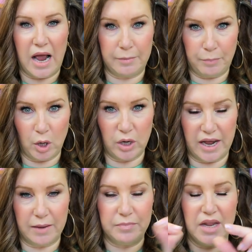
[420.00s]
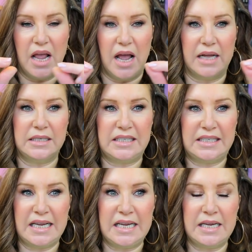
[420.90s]
and pull it and
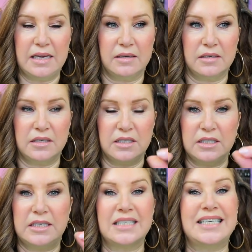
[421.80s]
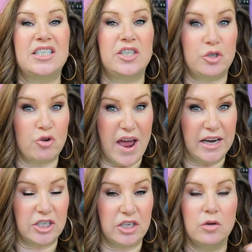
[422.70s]
see does it
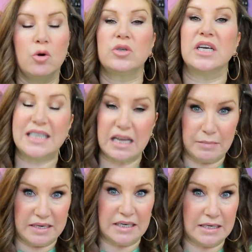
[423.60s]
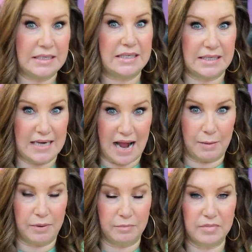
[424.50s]
stretch or does it immediately
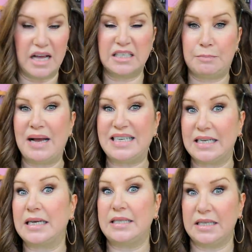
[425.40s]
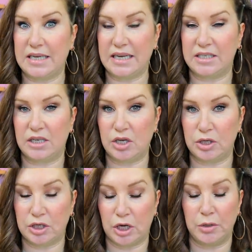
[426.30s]
snap? That's basically the test that you
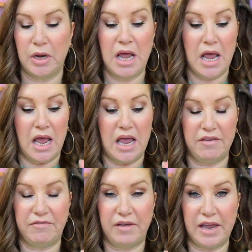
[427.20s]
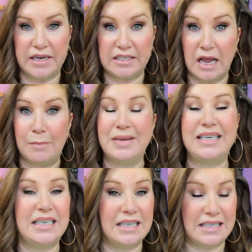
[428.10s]
do. If it
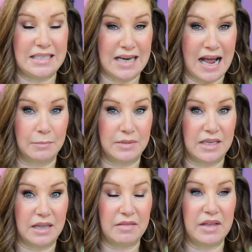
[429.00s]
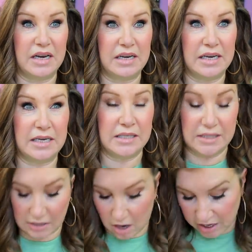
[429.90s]
immediately snaps, then it
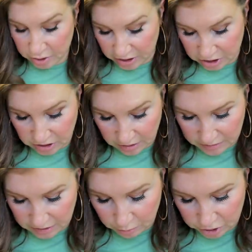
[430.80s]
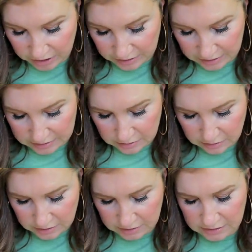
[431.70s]
needs hydration. Let me double check this.
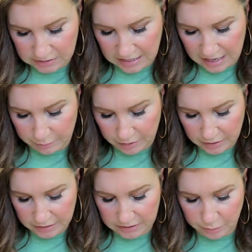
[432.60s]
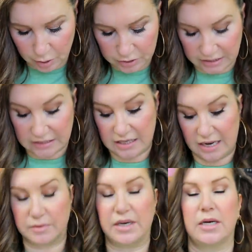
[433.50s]
Doesn't snap, needs protein,
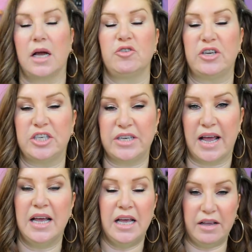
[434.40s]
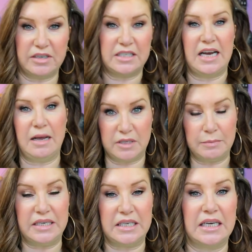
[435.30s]
snaps need hydration. Yeah, if it snaps
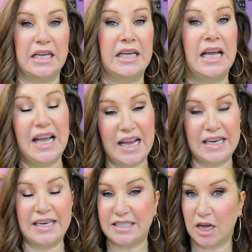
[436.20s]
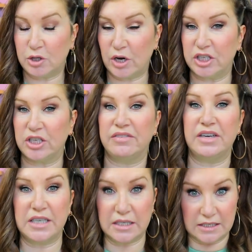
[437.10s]
immediately, it needs hydration. If
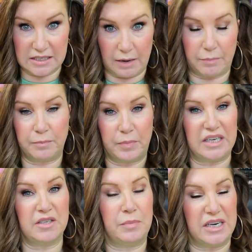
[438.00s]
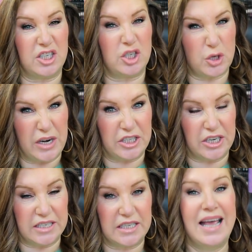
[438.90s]
it doesn't snap, but it but it
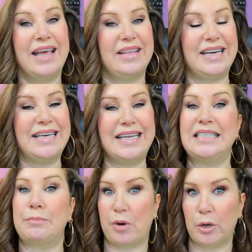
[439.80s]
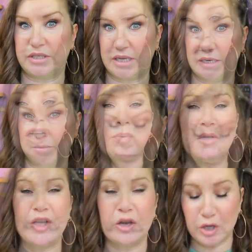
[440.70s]
stretches, then it needs protein. I
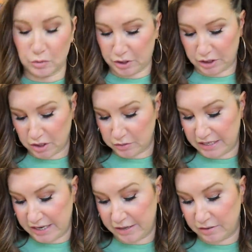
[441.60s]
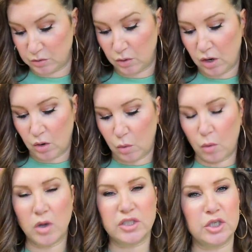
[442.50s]
suppose the only option I don't see here is well,
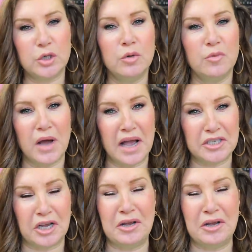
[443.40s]
what does normal hair do?